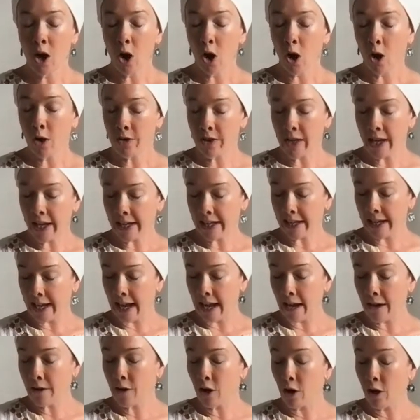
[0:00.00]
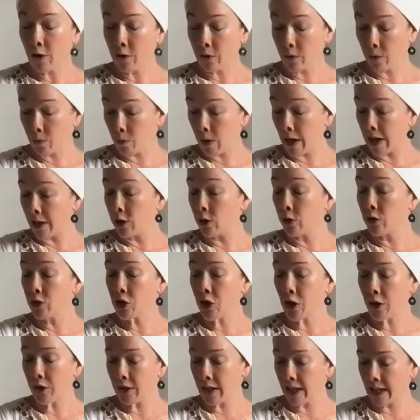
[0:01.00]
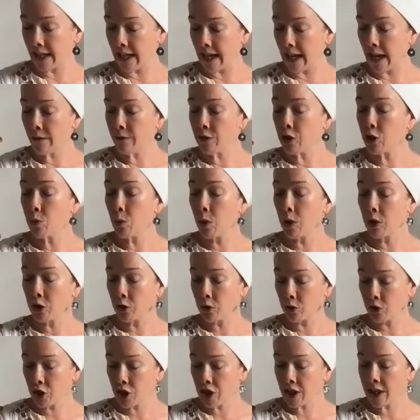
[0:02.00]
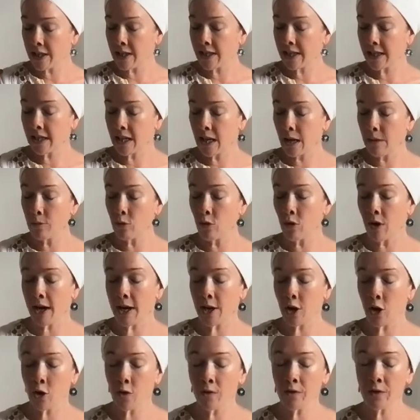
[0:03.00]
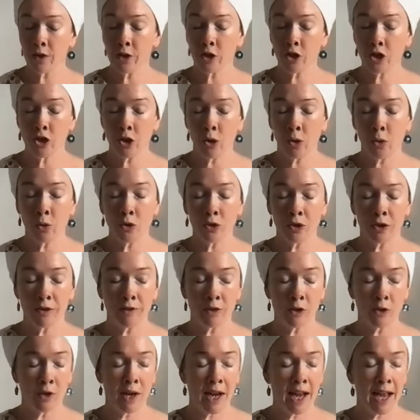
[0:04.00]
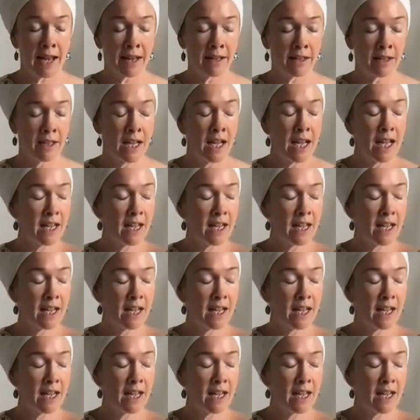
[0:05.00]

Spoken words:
On that left, when you're turning left, you want your chin to come right over the shoulder if you can.